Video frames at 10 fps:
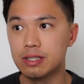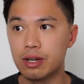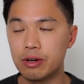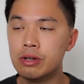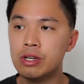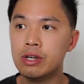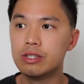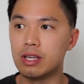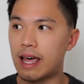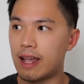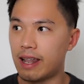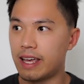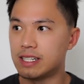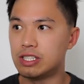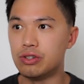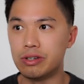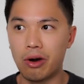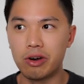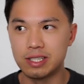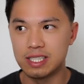So that led to
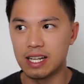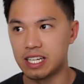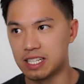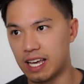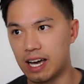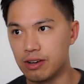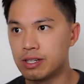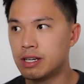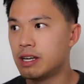Kogan selling down.